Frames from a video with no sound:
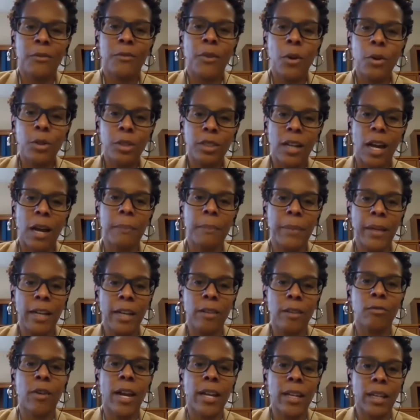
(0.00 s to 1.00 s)
folks not
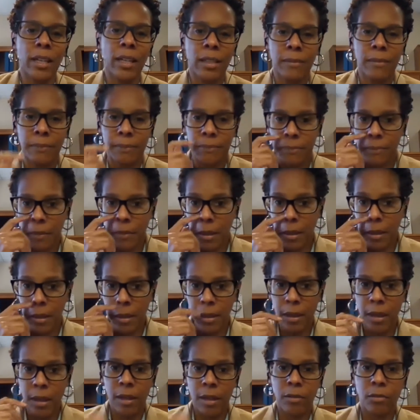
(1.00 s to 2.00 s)
being ready
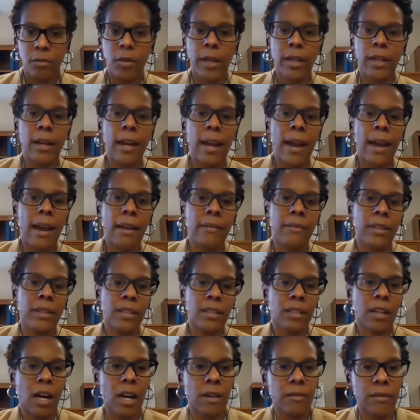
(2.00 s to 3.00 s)
to have
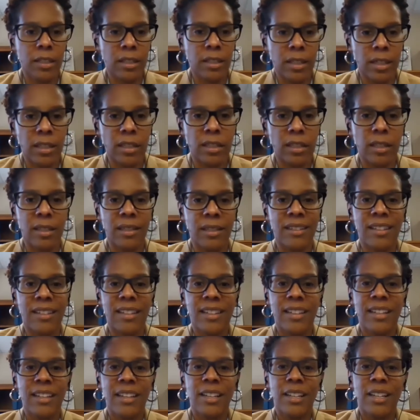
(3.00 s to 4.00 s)
this conversation.
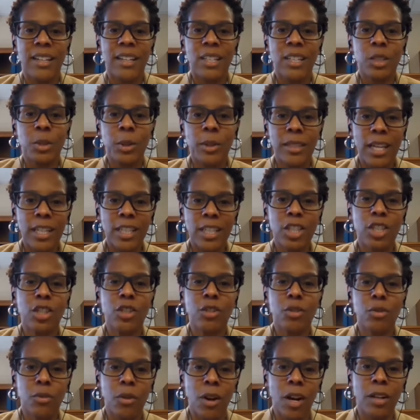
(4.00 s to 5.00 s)
So as I
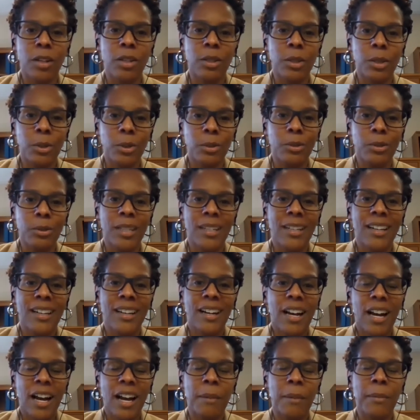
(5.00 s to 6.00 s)
struggled
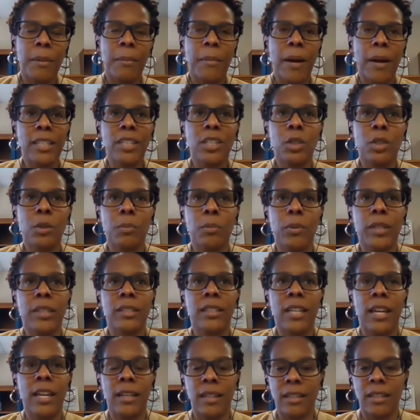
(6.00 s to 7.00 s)
in my
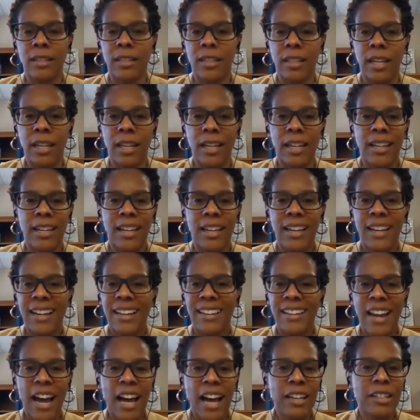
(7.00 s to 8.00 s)
superintendency,
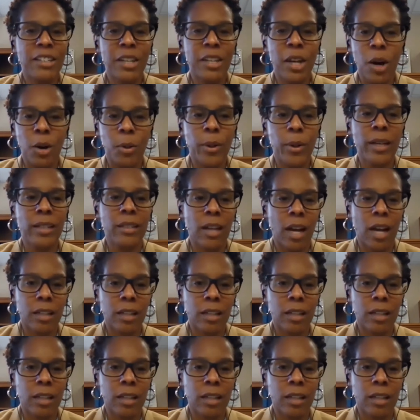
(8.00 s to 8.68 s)
not knowing